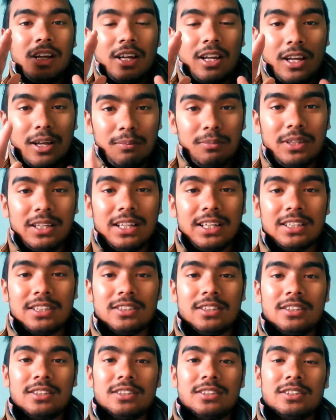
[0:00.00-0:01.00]

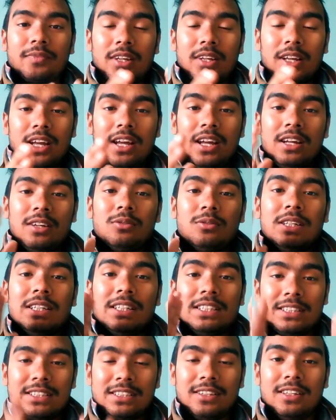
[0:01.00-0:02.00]
applications and we
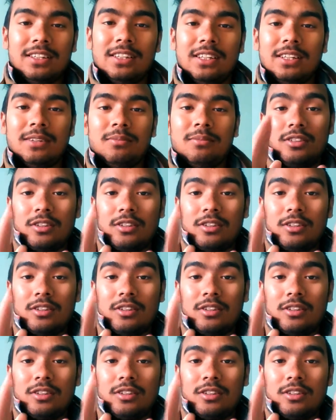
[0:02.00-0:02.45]
install them.